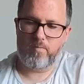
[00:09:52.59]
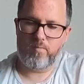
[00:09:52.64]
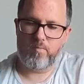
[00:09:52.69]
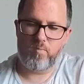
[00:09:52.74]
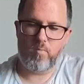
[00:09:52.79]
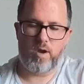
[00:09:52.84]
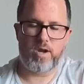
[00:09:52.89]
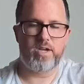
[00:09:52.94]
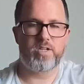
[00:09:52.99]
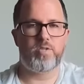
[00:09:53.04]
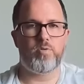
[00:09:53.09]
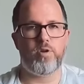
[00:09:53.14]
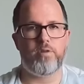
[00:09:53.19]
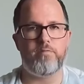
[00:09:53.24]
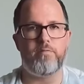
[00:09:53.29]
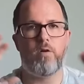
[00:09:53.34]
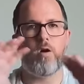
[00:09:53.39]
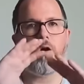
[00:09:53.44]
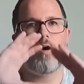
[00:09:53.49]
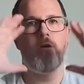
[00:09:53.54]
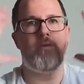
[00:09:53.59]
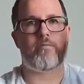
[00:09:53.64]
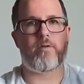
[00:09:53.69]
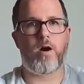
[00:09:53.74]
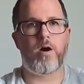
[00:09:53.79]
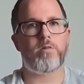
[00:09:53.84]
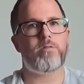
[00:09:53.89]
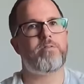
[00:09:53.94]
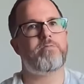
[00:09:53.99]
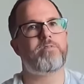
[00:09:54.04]
wanted to involve
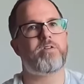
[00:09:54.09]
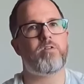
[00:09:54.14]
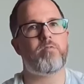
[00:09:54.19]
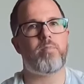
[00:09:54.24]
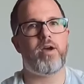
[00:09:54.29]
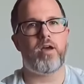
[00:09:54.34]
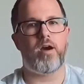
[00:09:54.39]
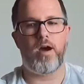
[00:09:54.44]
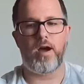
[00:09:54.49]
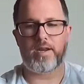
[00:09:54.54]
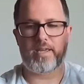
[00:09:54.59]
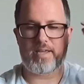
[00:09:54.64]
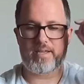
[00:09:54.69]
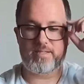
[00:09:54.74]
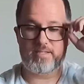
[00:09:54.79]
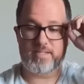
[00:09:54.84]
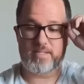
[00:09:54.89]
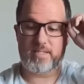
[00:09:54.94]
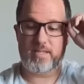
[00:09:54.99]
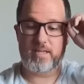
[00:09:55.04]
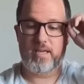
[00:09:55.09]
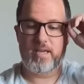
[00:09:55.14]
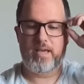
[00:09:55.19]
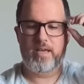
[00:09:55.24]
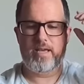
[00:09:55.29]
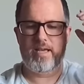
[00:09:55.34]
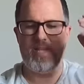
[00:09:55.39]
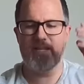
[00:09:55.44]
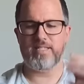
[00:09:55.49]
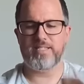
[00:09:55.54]
all of you, my audience,
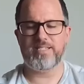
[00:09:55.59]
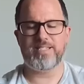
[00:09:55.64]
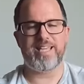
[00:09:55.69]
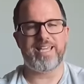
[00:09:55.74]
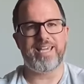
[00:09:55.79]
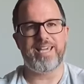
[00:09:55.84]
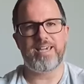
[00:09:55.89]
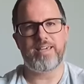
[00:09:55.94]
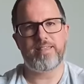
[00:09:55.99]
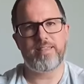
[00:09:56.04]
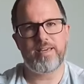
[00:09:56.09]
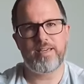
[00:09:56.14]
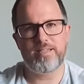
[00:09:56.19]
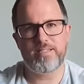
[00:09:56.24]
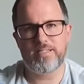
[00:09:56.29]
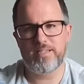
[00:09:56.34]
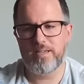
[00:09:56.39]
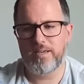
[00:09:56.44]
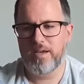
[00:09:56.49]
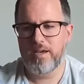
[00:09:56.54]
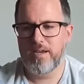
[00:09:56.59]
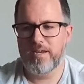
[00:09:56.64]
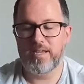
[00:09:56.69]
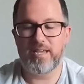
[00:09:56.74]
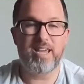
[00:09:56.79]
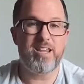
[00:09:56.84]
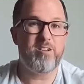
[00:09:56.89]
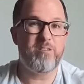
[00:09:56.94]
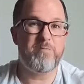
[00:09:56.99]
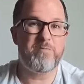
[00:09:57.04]
and seeing this to
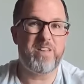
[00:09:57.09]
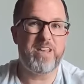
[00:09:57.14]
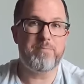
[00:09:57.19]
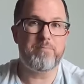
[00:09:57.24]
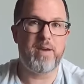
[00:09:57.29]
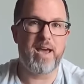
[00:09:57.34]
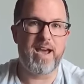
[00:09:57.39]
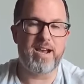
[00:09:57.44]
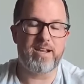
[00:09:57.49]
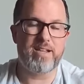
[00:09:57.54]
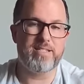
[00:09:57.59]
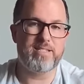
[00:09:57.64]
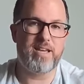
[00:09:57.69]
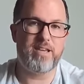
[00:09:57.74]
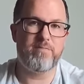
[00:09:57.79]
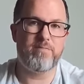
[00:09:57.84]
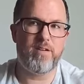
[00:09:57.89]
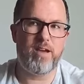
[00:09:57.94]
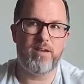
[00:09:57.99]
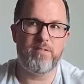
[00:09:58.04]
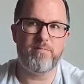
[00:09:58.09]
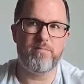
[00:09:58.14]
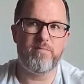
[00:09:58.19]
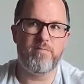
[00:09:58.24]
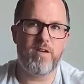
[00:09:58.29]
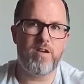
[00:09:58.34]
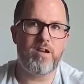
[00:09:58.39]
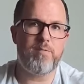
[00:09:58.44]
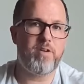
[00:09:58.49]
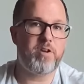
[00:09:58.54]
get your feedback, because I
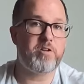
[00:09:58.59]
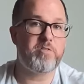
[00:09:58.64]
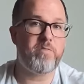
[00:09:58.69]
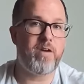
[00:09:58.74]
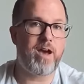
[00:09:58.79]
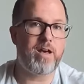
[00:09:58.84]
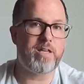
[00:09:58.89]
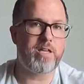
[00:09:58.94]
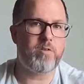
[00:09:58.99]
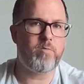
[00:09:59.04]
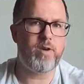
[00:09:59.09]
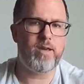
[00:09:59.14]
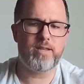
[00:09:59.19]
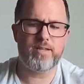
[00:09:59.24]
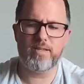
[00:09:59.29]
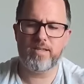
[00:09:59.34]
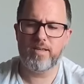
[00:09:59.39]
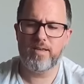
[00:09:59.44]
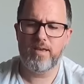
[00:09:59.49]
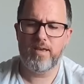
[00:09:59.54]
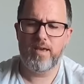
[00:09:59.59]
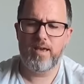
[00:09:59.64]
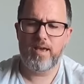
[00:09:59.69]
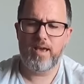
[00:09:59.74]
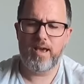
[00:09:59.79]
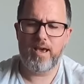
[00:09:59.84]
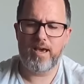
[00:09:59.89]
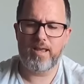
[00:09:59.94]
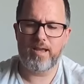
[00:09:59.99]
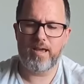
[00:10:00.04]
very much value it,
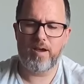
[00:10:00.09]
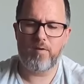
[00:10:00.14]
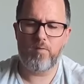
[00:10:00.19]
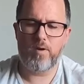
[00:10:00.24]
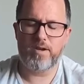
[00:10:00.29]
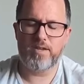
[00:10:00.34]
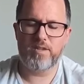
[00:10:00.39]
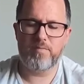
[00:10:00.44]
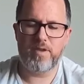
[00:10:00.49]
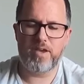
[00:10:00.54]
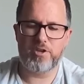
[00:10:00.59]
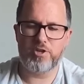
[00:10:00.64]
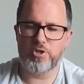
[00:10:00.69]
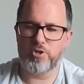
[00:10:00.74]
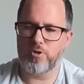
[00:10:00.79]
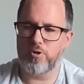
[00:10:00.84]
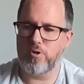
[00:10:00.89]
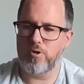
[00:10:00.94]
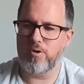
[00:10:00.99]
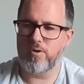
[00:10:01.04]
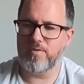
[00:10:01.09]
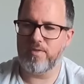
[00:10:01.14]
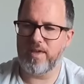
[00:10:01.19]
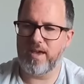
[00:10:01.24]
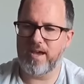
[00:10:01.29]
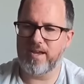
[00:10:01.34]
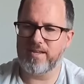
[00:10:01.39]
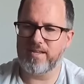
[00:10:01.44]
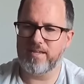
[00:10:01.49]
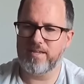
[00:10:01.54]
and I want to make sure
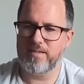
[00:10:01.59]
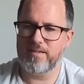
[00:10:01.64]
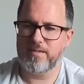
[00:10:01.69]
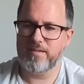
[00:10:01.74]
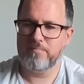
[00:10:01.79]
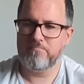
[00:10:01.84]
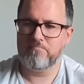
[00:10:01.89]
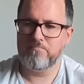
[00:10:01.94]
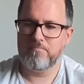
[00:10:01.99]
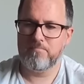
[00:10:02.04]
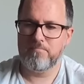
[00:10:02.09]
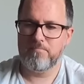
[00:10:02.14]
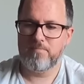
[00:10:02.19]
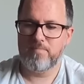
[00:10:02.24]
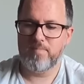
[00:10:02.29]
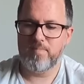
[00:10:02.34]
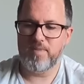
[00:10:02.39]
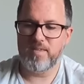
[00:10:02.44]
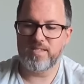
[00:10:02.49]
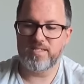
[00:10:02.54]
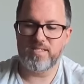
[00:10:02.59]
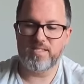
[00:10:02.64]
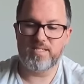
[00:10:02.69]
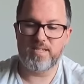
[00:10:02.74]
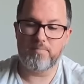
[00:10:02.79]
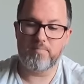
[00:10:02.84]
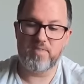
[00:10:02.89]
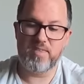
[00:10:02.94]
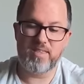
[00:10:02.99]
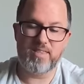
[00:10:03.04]
that this is
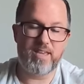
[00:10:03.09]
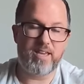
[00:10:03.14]
something